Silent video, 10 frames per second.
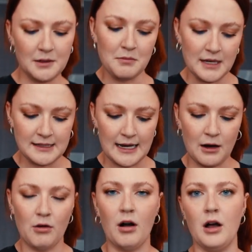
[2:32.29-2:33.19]
to miss
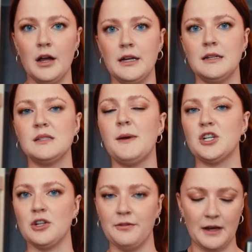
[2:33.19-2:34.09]
out on
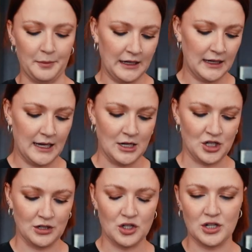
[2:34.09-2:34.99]
special family
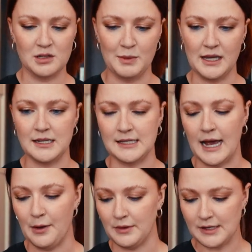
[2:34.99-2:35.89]
occasions just because
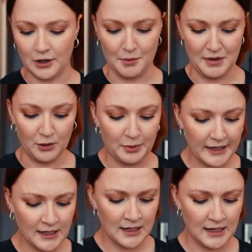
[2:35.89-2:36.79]
I was on a meal
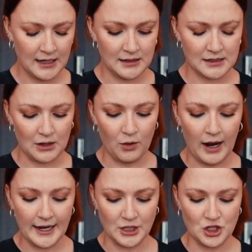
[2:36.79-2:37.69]
plan. And so
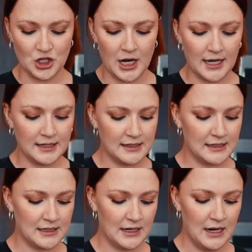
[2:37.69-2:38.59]
I
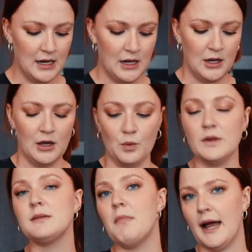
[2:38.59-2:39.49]
just
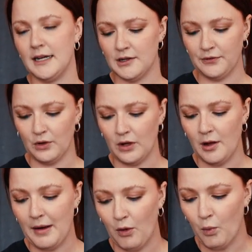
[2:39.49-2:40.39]
was mindful
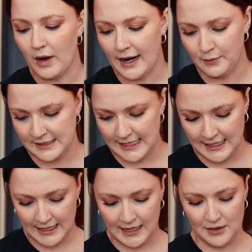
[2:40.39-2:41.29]
about what I was
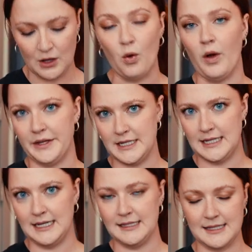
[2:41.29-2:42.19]
eating and the
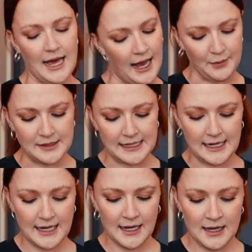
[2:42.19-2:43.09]
quantities that I was
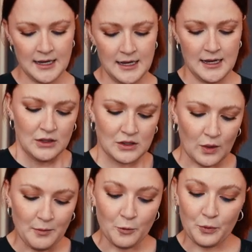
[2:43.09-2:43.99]
eating. So
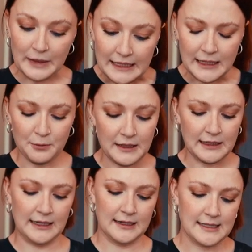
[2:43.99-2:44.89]
I'm really,
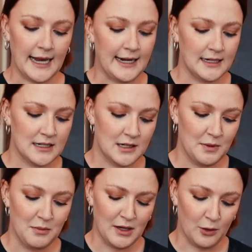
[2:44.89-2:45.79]
really excited to
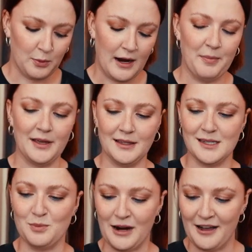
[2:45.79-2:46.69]
be meal prepping
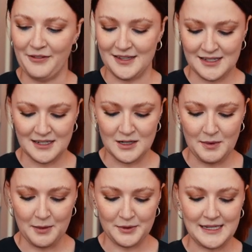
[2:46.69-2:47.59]
this breakfast to
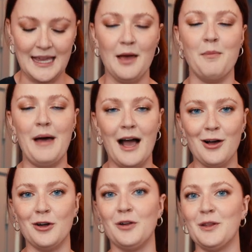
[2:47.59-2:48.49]
be able to get
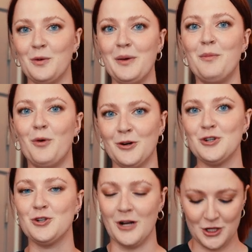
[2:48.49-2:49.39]
back on a little bit more
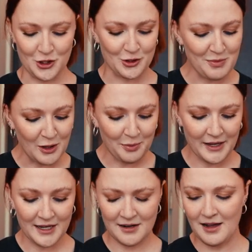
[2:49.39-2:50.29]
structured meal
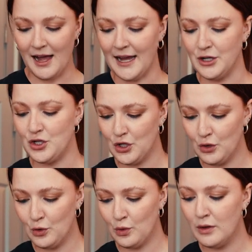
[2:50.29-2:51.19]
plan. I
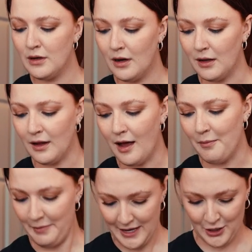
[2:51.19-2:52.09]
do a
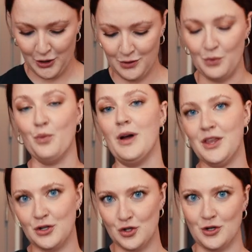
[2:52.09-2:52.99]
lot better
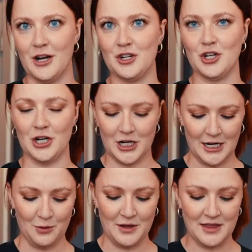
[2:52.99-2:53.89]
with structure and when